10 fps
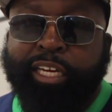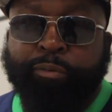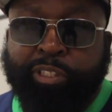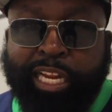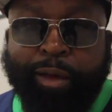It
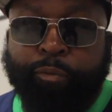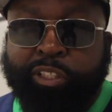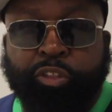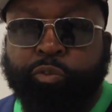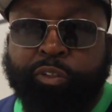was like,
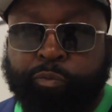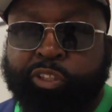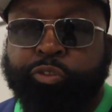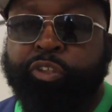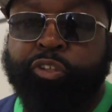what
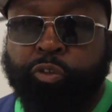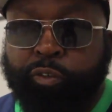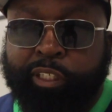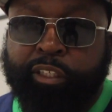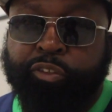you're
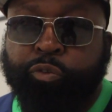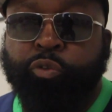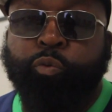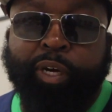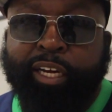doing, you
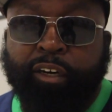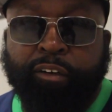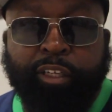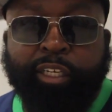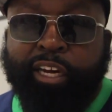do
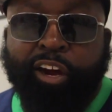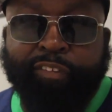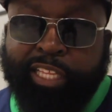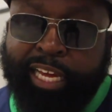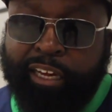well.
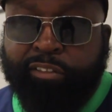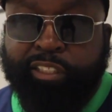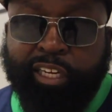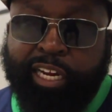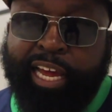Everything else
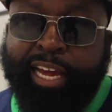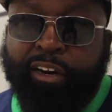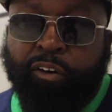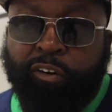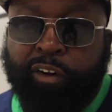is gonna
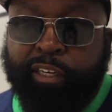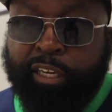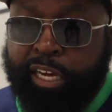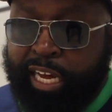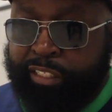add on.
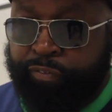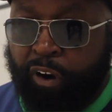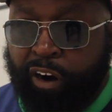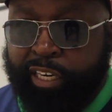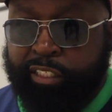As
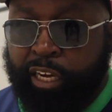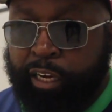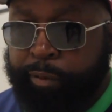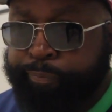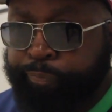far as
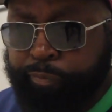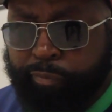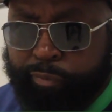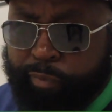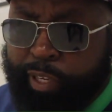
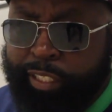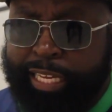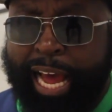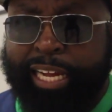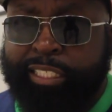
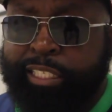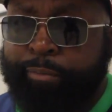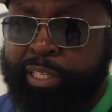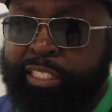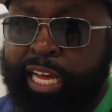the
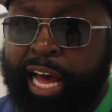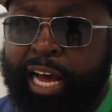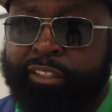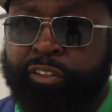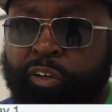academic
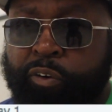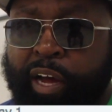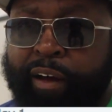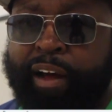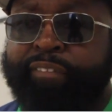side, you
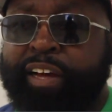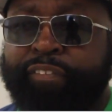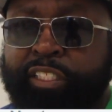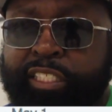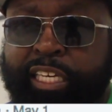know, I've
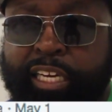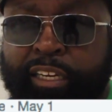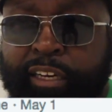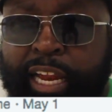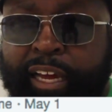definitely
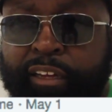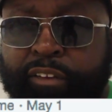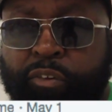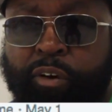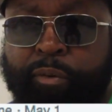seen, like,
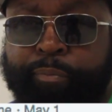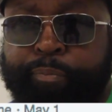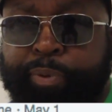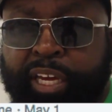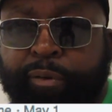you know,
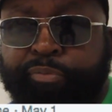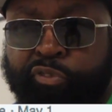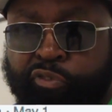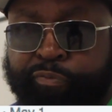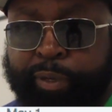a big
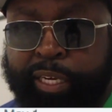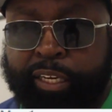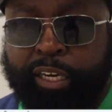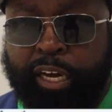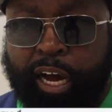improvement.